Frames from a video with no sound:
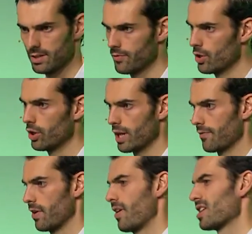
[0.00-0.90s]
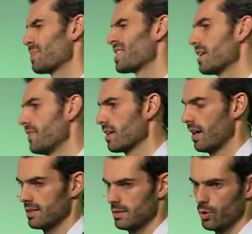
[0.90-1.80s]
So if you're looking for a very specific
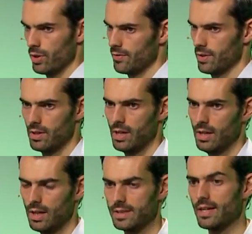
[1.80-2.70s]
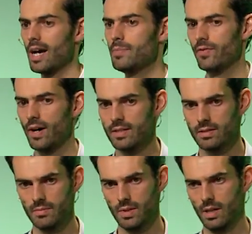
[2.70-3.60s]
item or even a type of
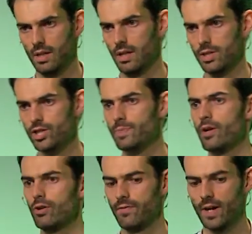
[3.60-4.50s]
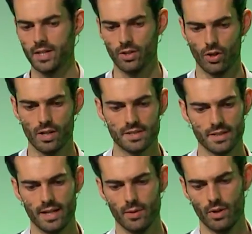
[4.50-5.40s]
item, she's better off finding it on Lyst
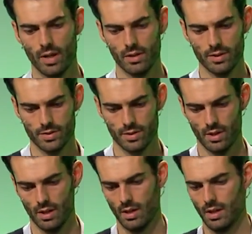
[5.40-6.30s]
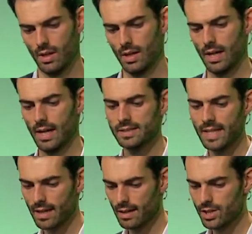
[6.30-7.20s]
than anywhere else.
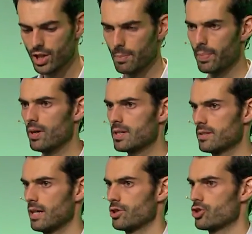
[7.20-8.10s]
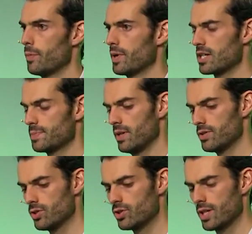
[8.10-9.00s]
Secondly, she can personalize her shopping
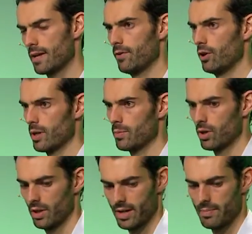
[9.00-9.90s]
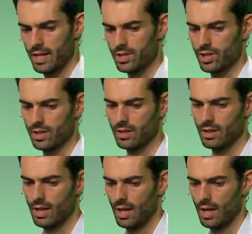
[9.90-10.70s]
experience using that following model that I mentioned.